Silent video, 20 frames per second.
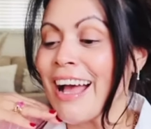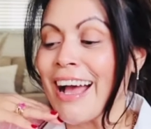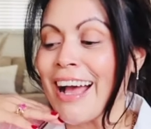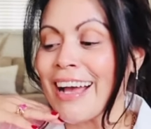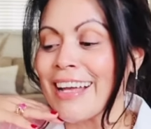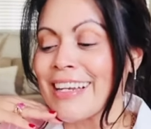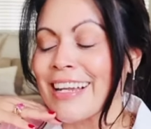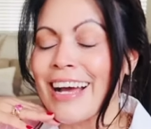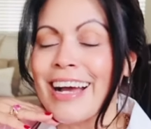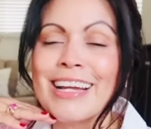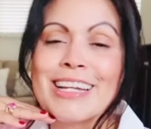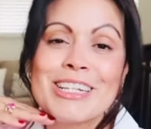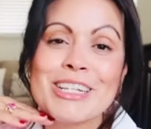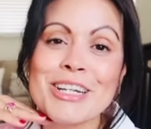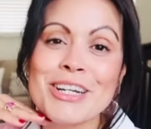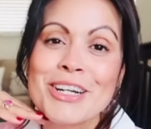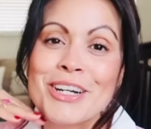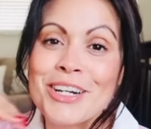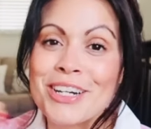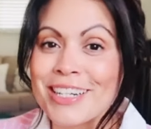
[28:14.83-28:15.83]
And I
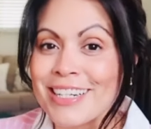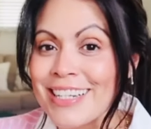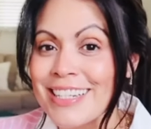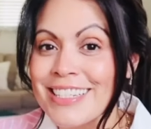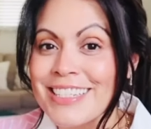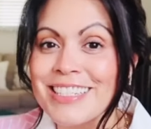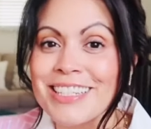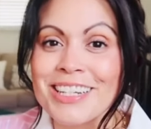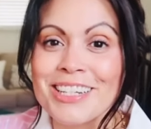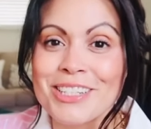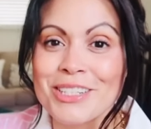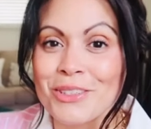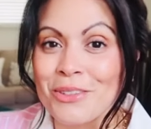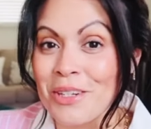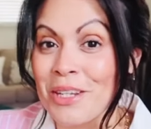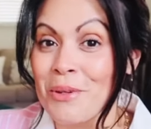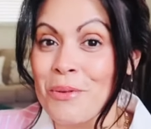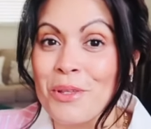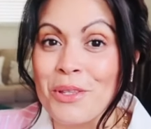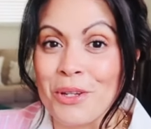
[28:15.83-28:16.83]
couldn't
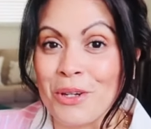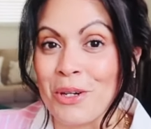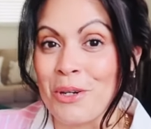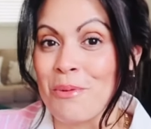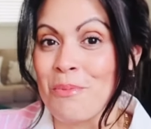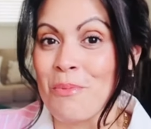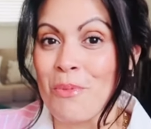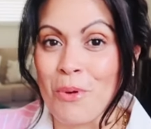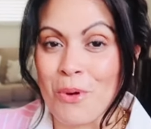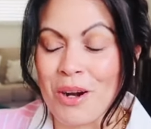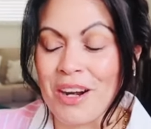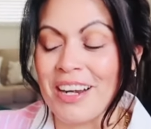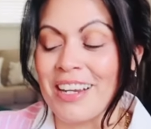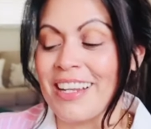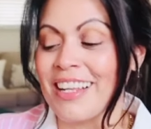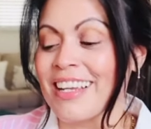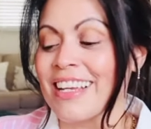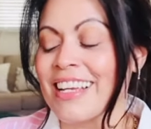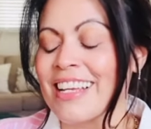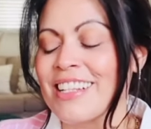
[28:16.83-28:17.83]
agree with her more.
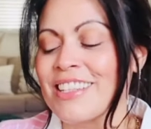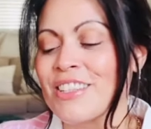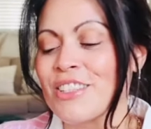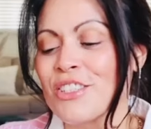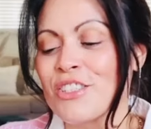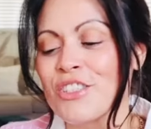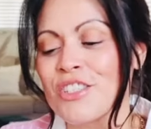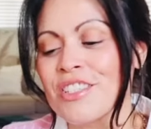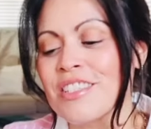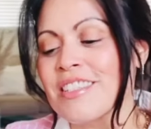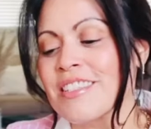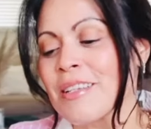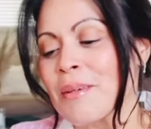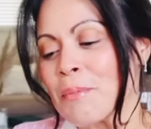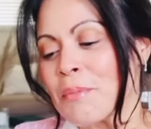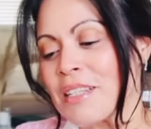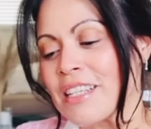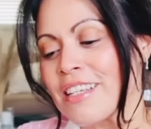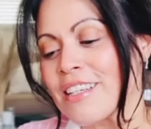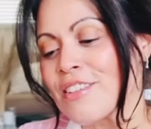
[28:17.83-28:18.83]
Like, there's just
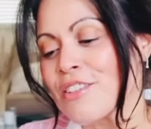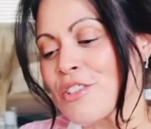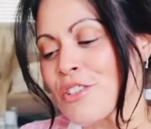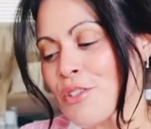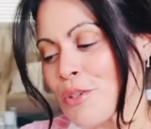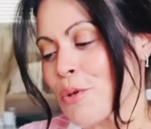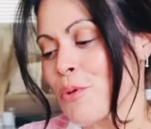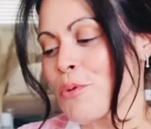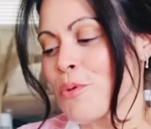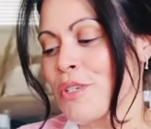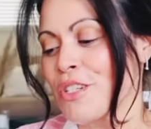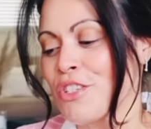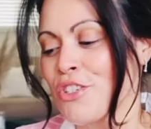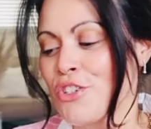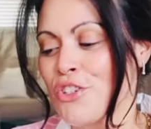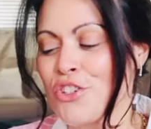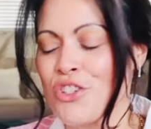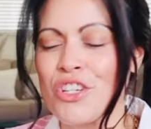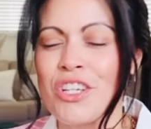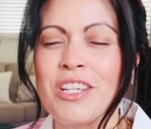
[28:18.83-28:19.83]
something so
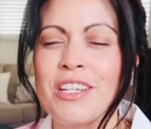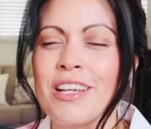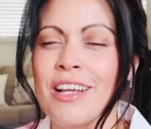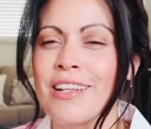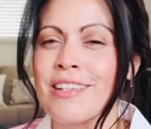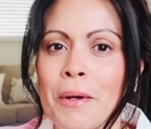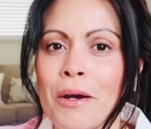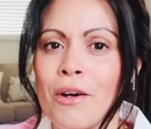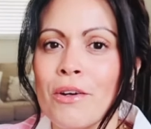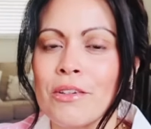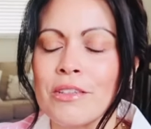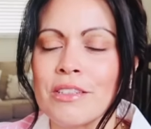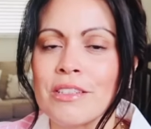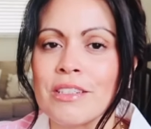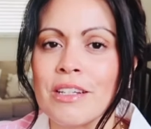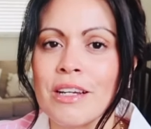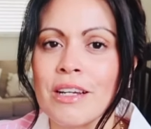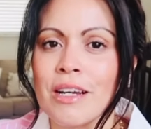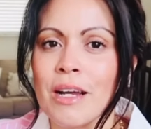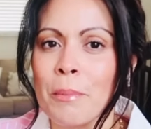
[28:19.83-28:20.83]
chic about
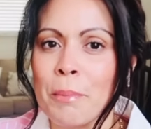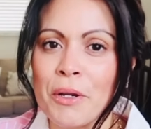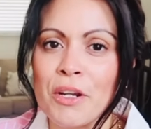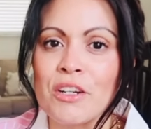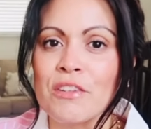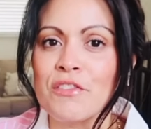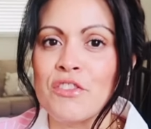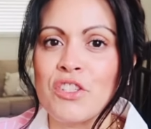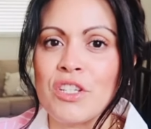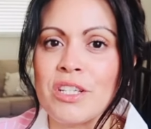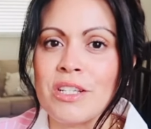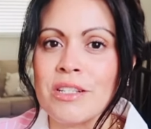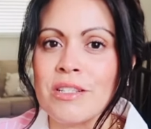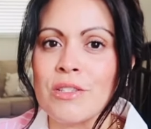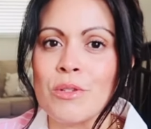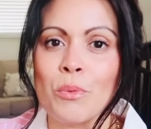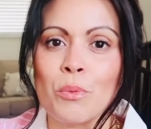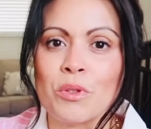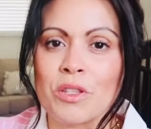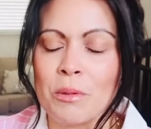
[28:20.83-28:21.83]
a pair of
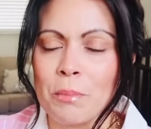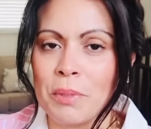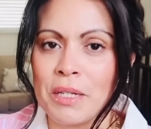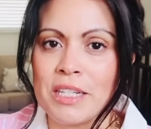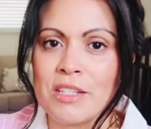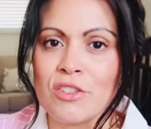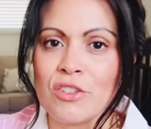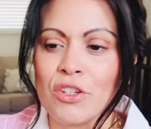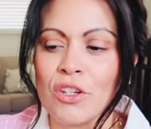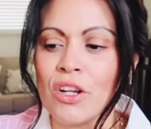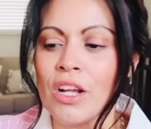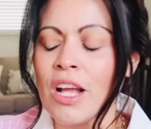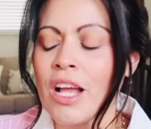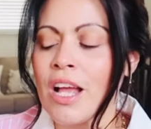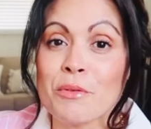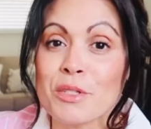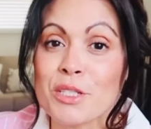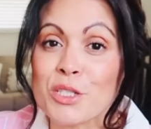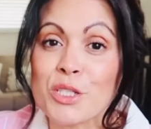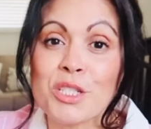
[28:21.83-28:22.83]
jeans with a blazer.
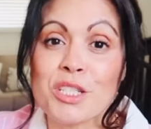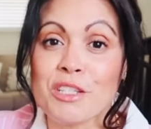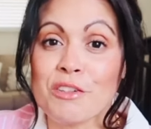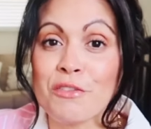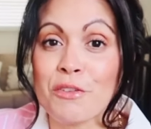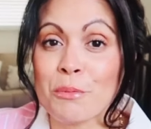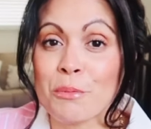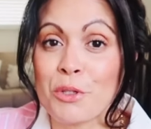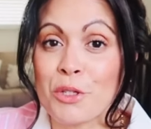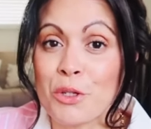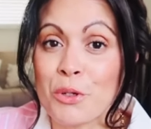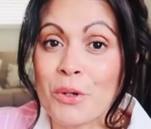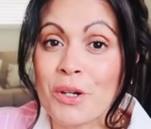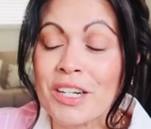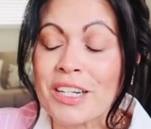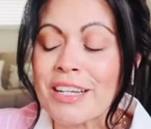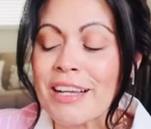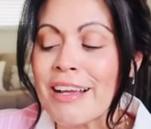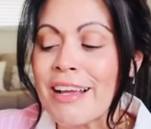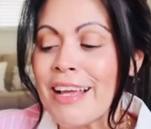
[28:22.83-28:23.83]
I'm originally from New
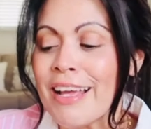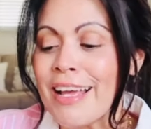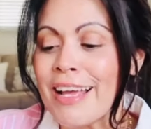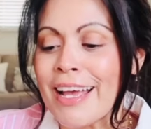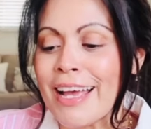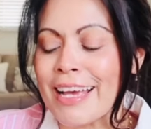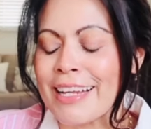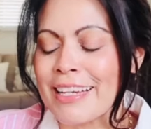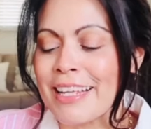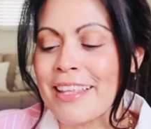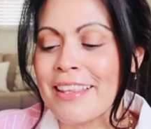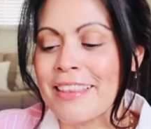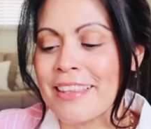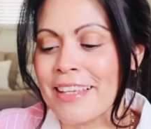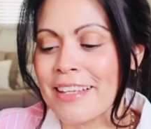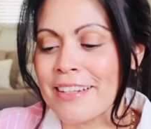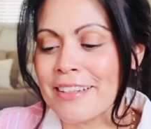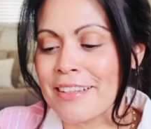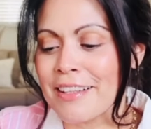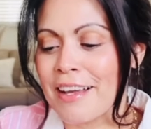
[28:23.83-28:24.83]
York, and I
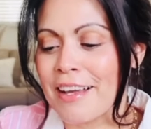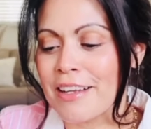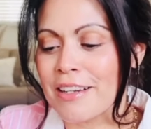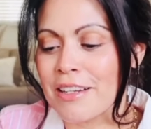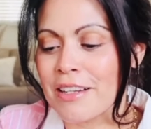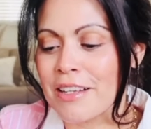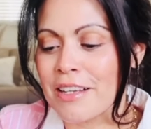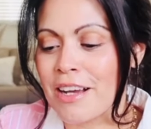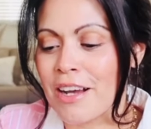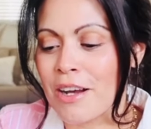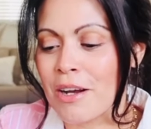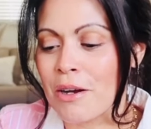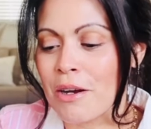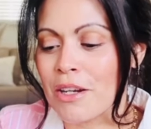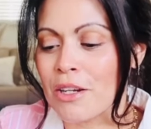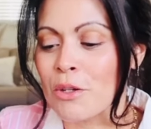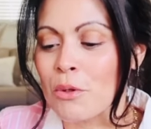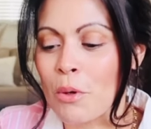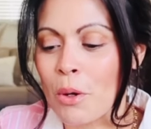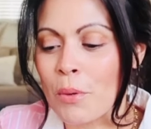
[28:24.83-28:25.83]
think
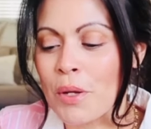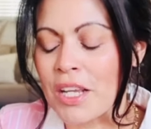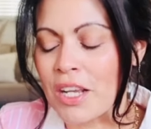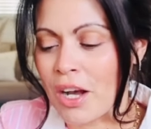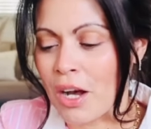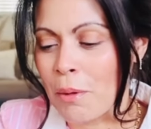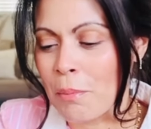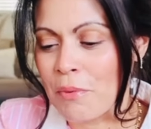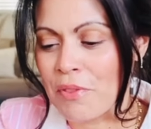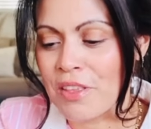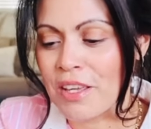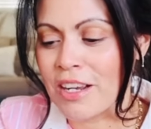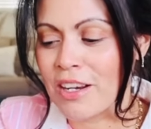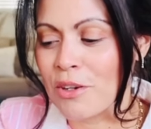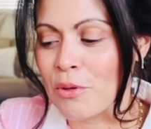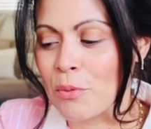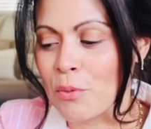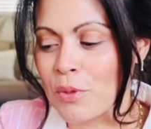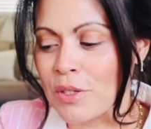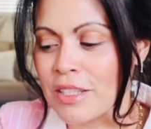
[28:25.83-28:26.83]
that growing up
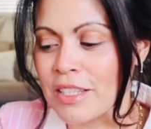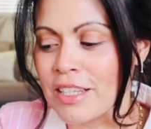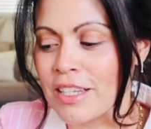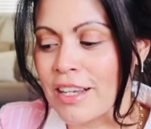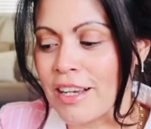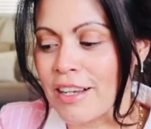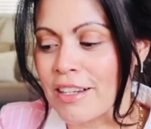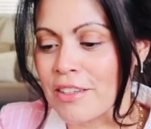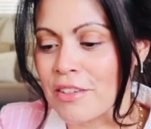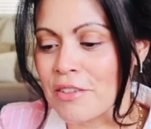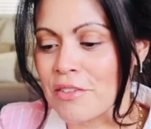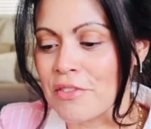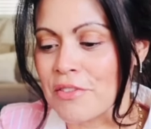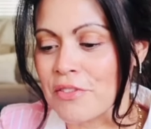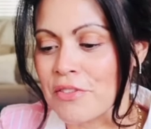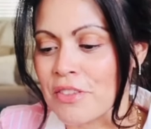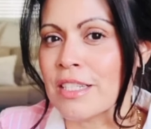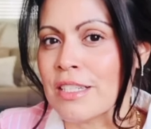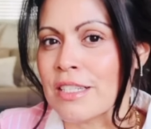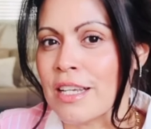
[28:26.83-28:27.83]
there really kind
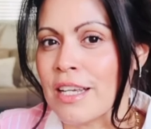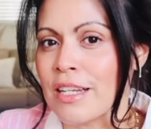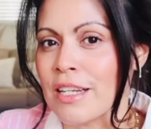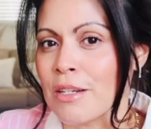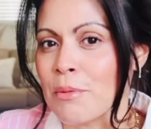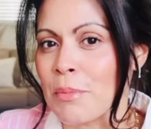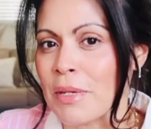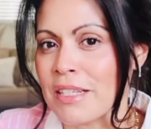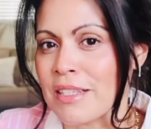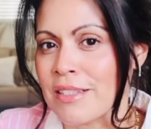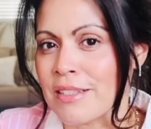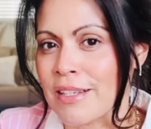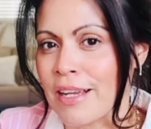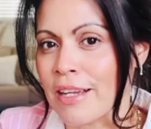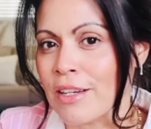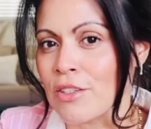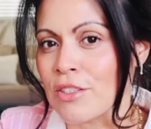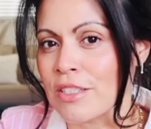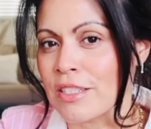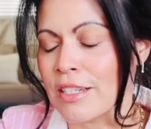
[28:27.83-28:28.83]
of dictated my
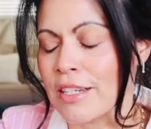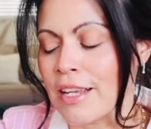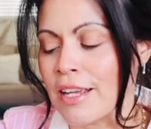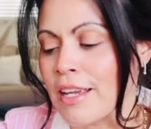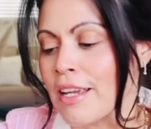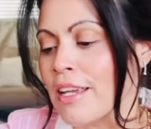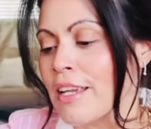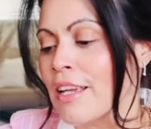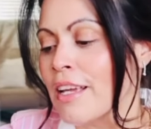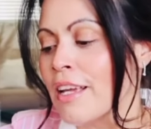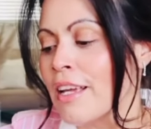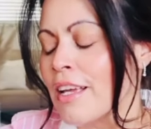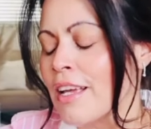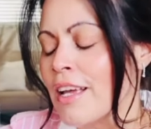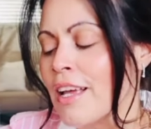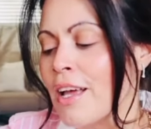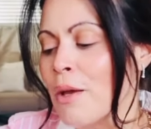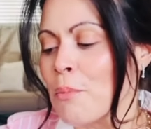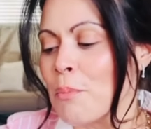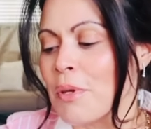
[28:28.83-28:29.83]
style today,
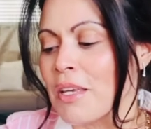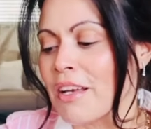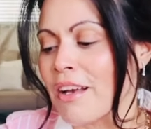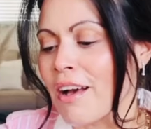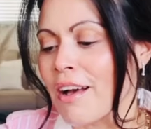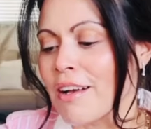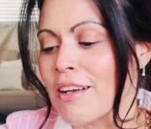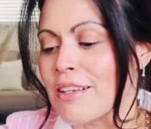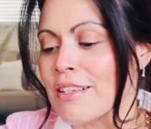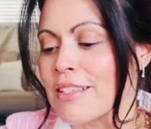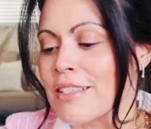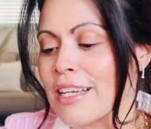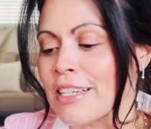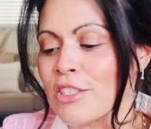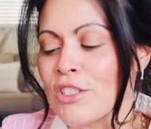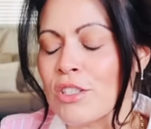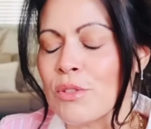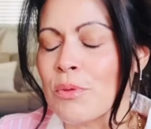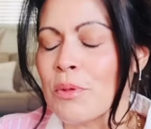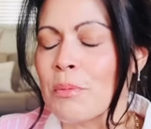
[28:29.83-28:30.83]
because I
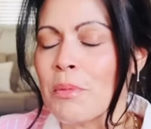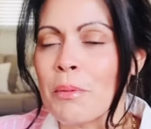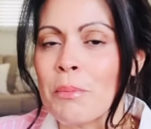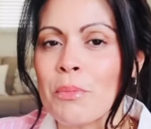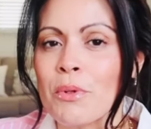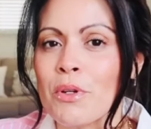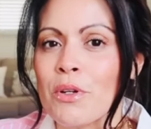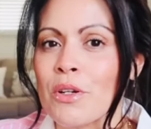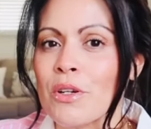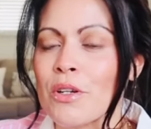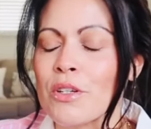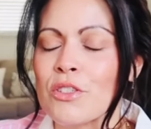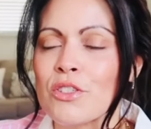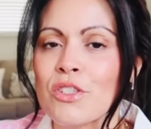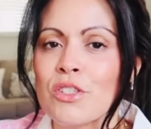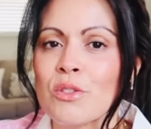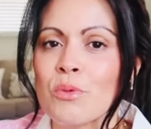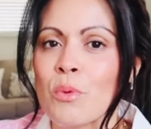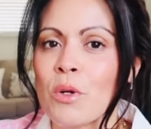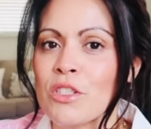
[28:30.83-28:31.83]
just remember
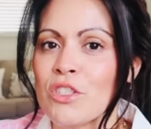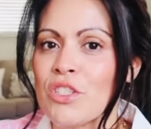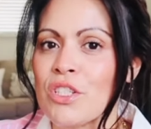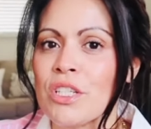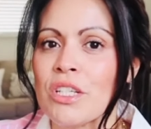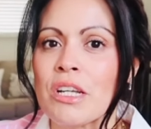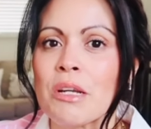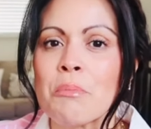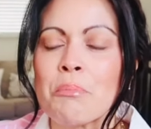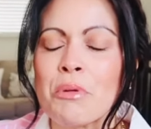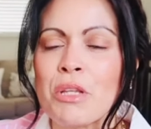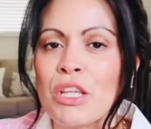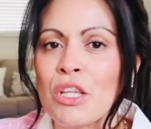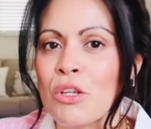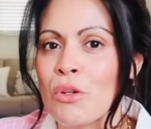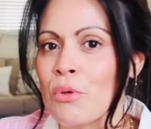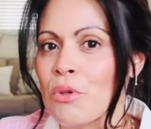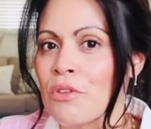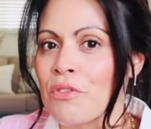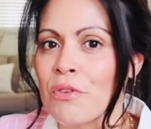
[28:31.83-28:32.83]
just watching
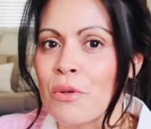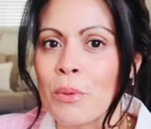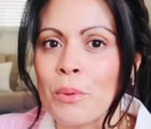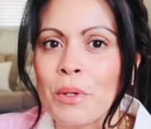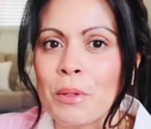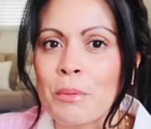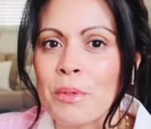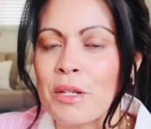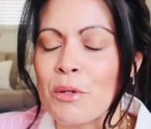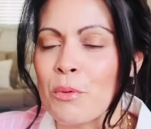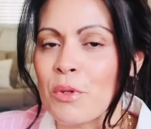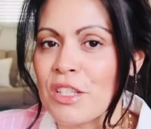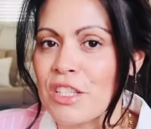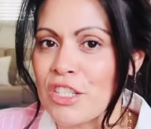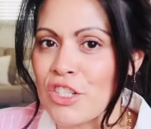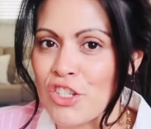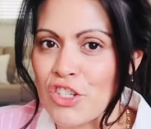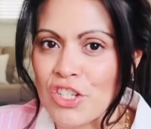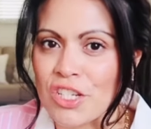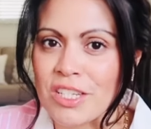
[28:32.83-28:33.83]
beautiful women
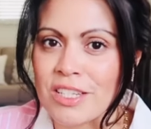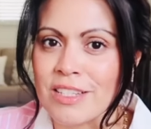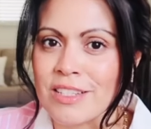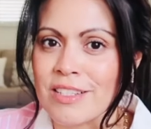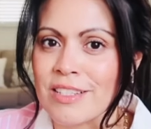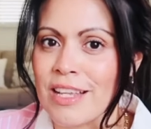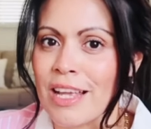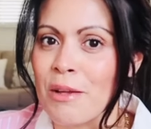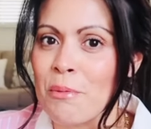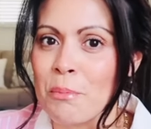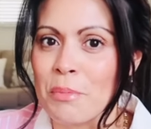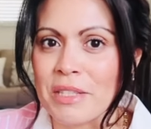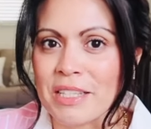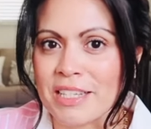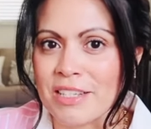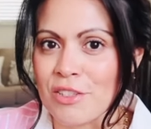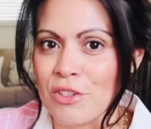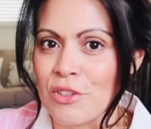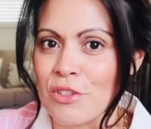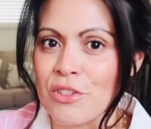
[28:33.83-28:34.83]
with jeans and
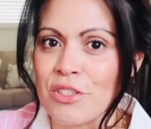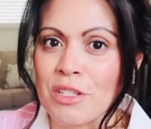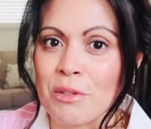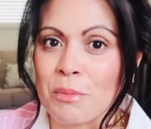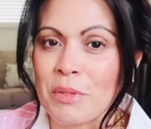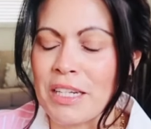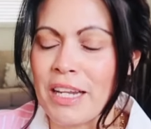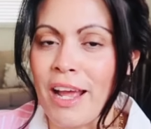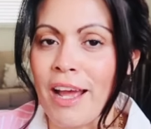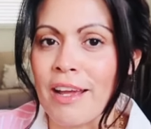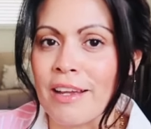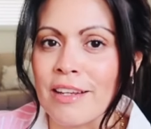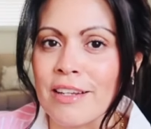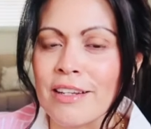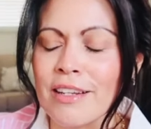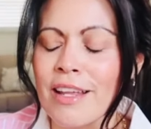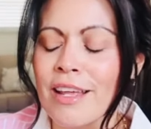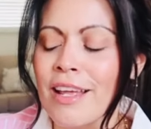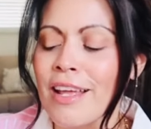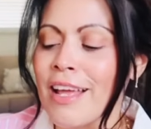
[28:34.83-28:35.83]
blazers in
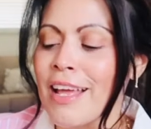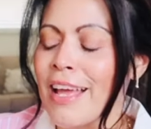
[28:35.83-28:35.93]
Manhattan,